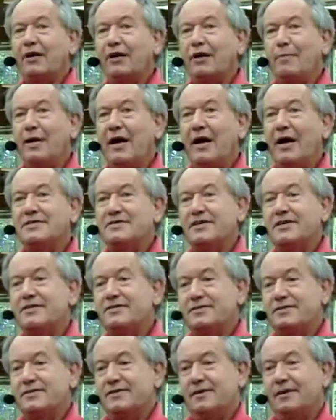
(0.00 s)
clematis.
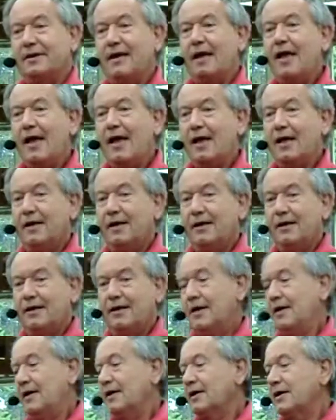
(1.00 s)

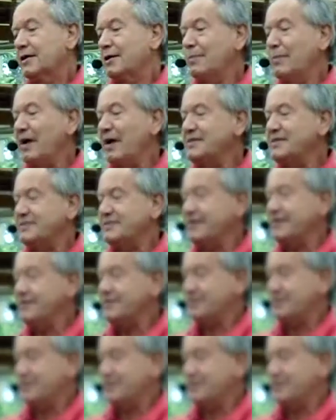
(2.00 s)
Clematis,